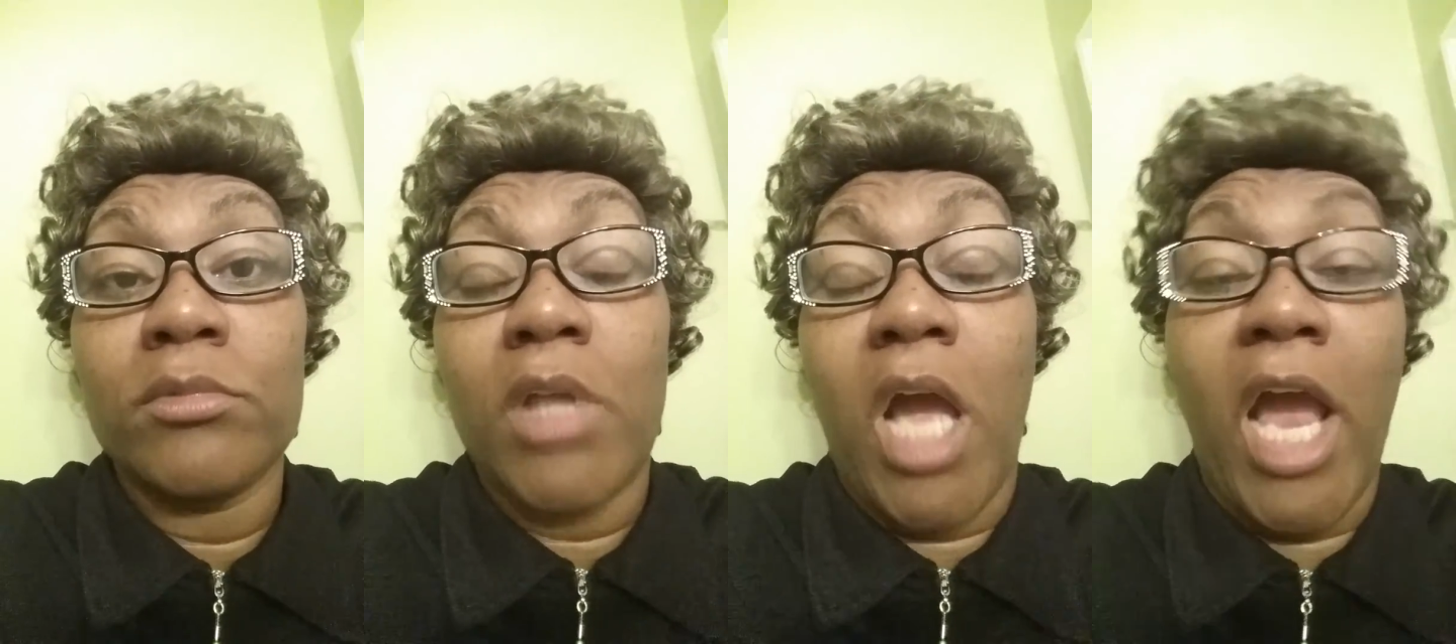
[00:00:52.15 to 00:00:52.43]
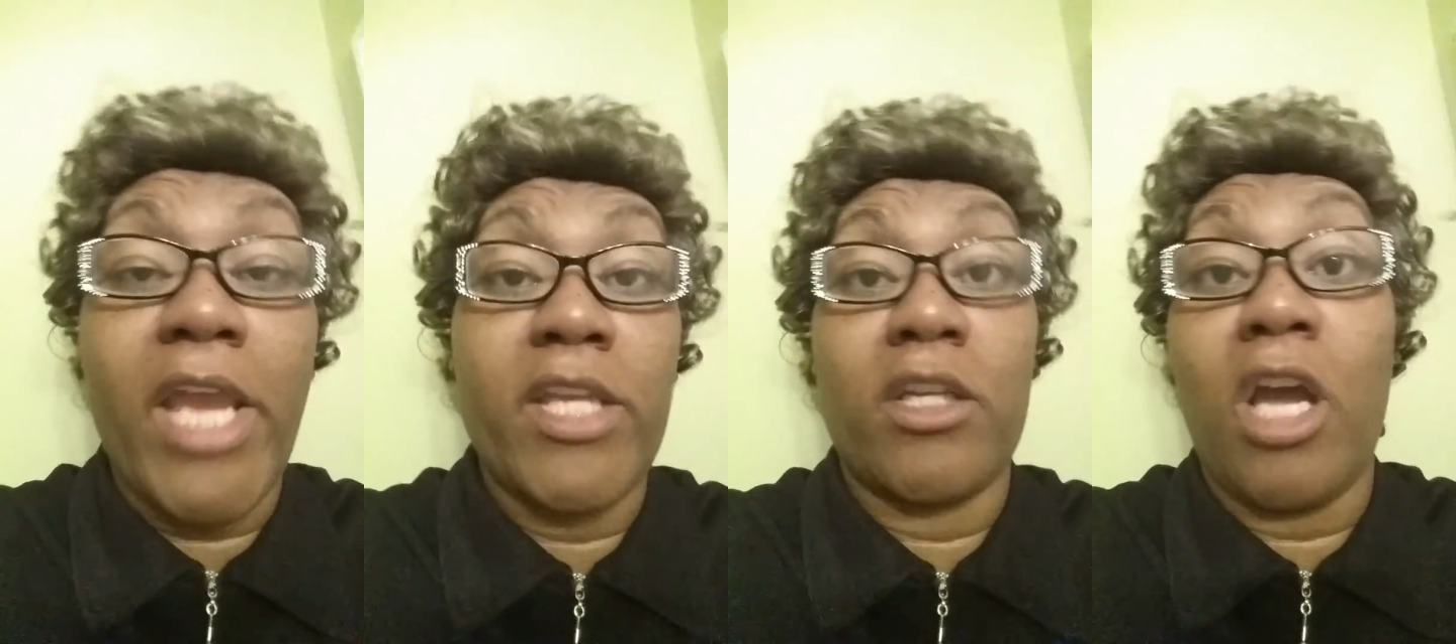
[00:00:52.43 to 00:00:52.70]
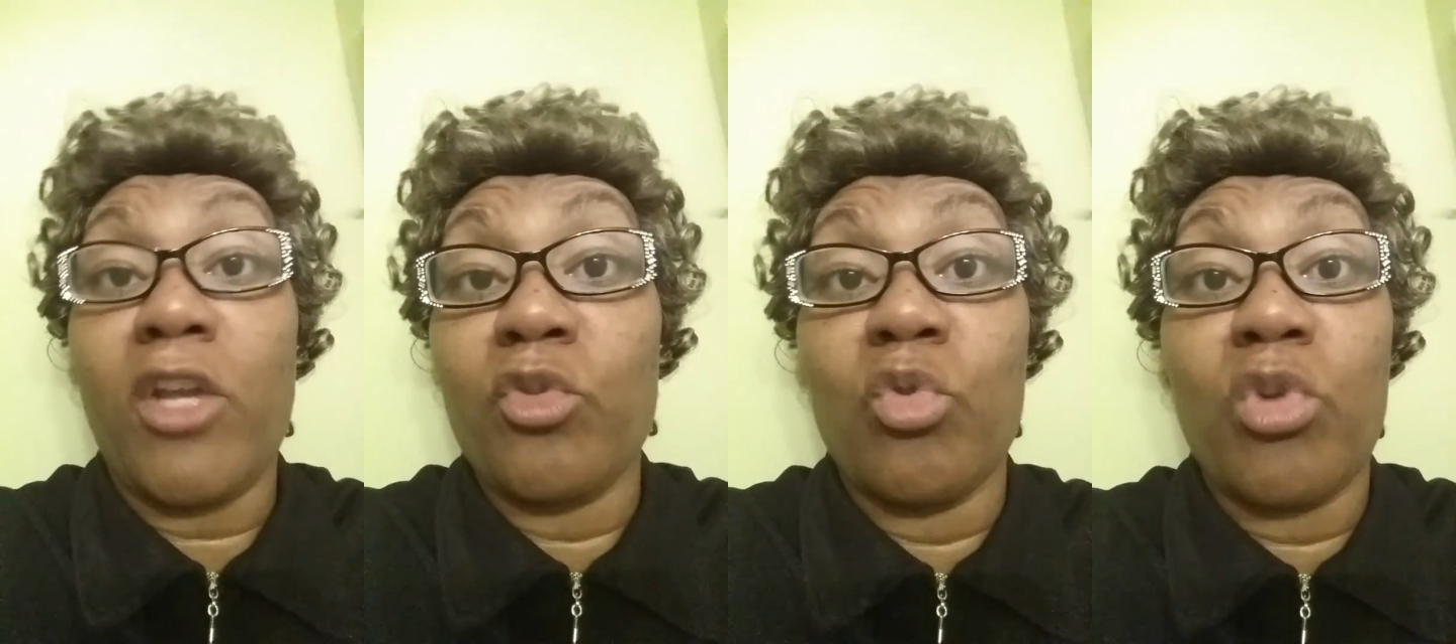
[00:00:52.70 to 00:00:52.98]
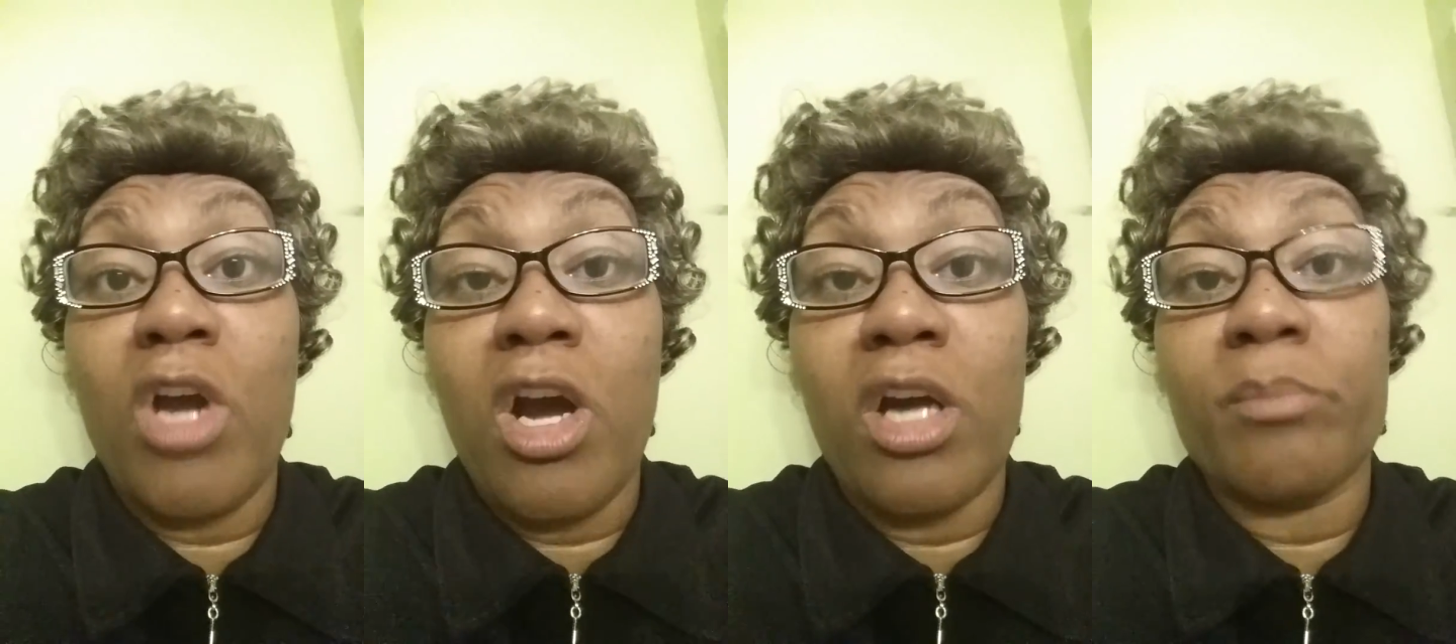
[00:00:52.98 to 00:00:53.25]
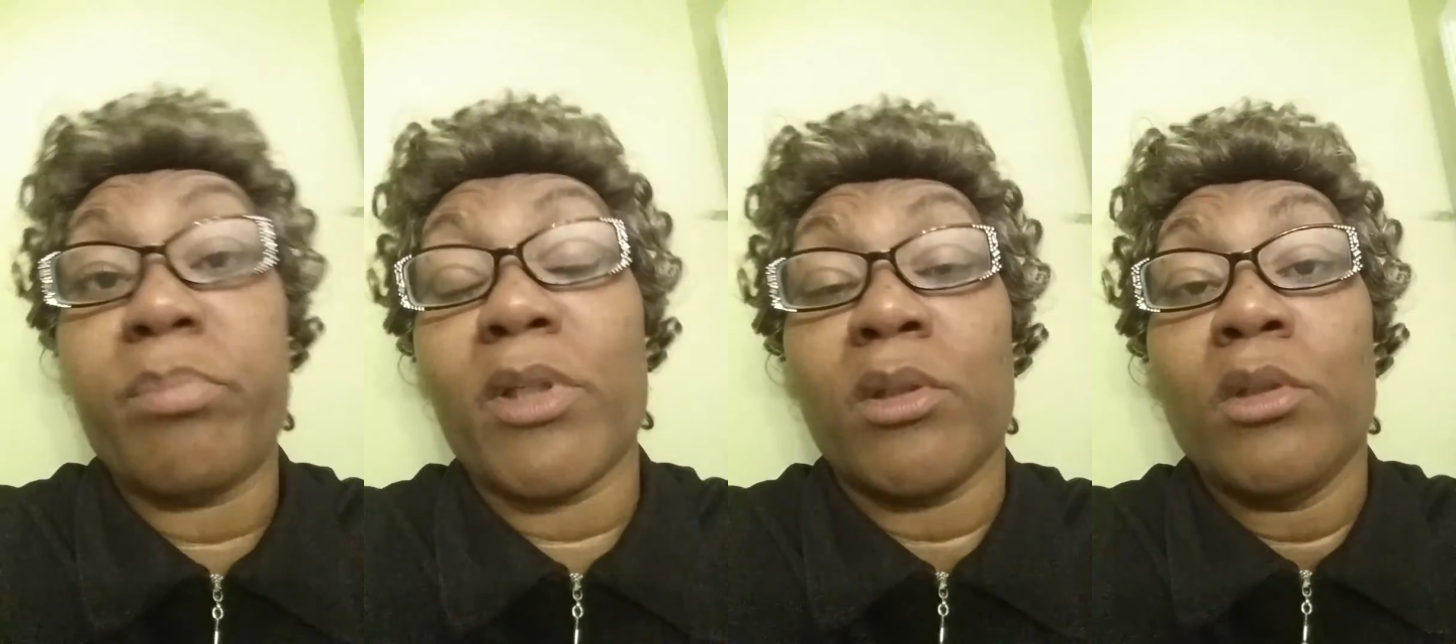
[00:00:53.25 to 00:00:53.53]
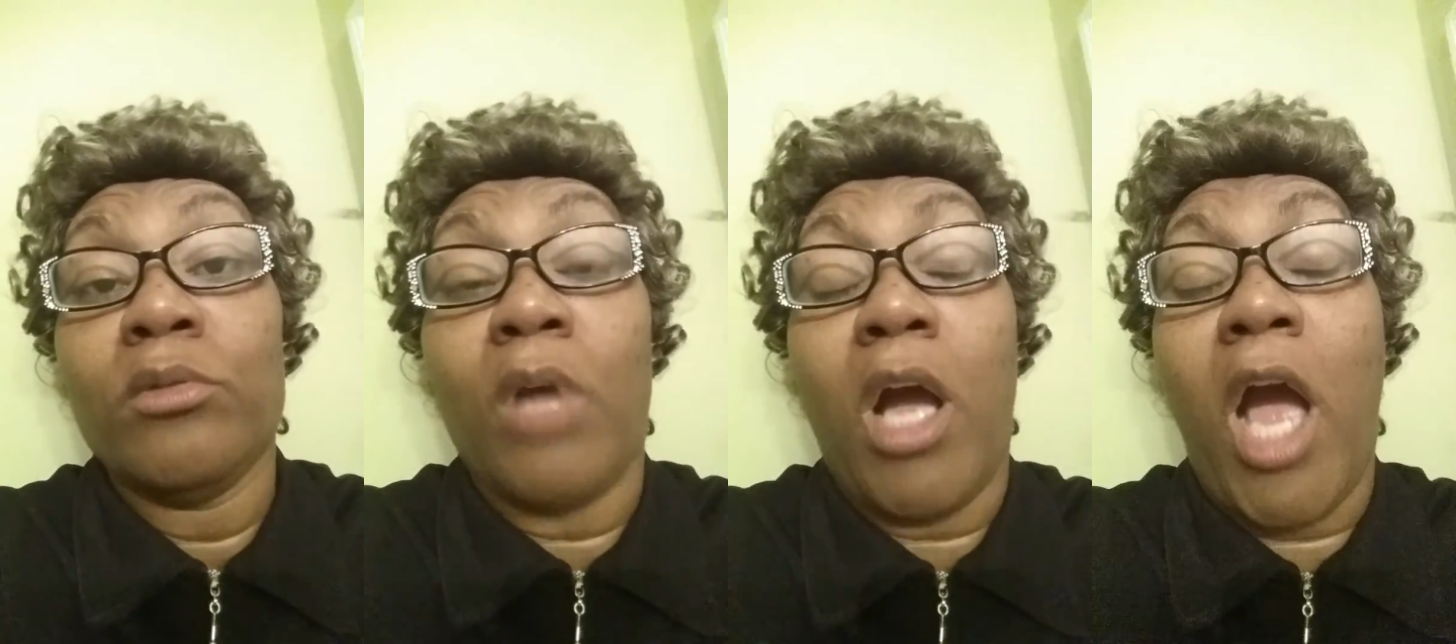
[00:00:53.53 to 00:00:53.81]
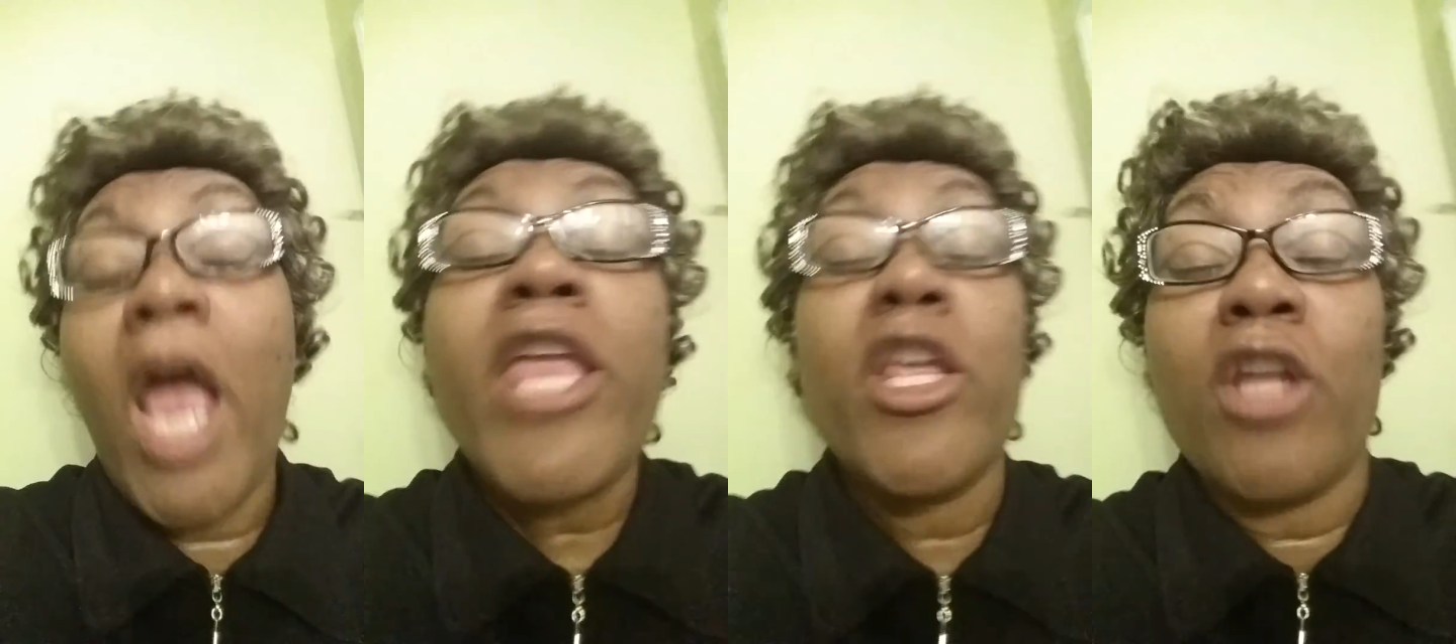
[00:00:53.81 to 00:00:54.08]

I ain't got no God, but I